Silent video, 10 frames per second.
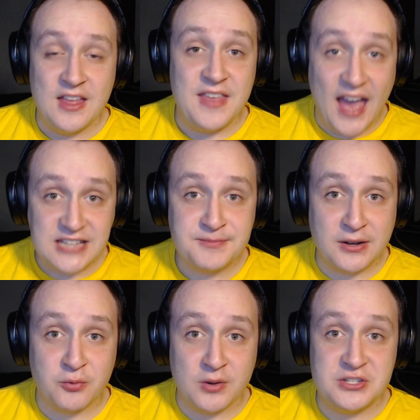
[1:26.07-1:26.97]
The
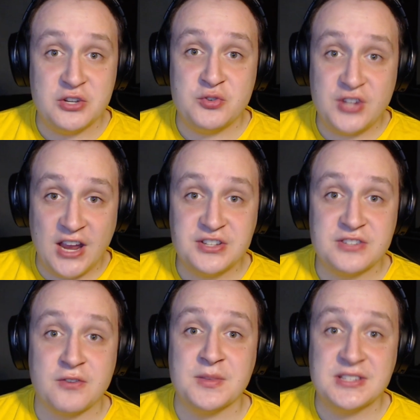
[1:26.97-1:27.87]
aspect ratio changes
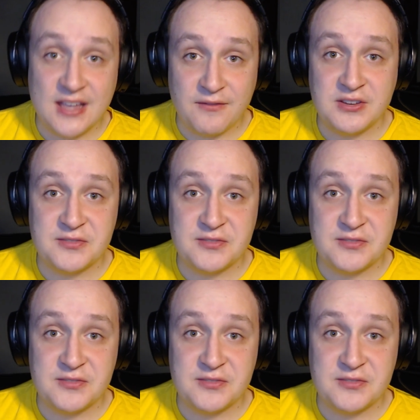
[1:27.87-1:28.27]
from the 70s